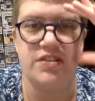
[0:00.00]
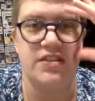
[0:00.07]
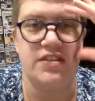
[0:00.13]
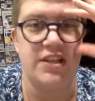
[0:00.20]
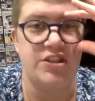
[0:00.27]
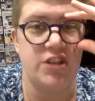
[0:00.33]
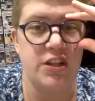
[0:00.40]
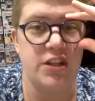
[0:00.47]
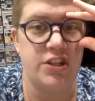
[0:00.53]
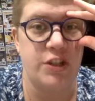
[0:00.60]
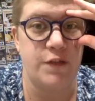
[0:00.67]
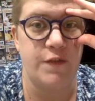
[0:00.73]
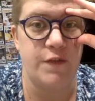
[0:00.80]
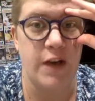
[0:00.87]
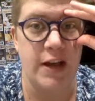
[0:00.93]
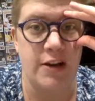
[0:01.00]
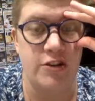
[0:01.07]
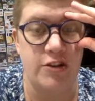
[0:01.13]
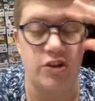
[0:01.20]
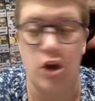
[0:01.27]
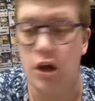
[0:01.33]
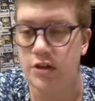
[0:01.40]
They should have just fired
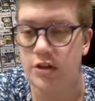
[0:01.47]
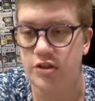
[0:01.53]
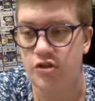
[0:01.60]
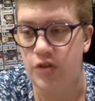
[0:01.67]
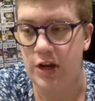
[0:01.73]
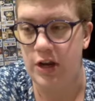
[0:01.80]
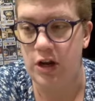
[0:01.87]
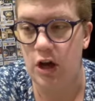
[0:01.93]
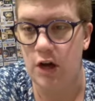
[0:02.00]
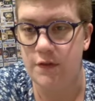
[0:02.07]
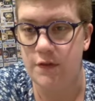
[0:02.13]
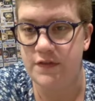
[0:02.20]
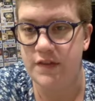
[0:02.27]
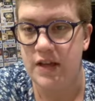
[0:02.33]
Don straight off.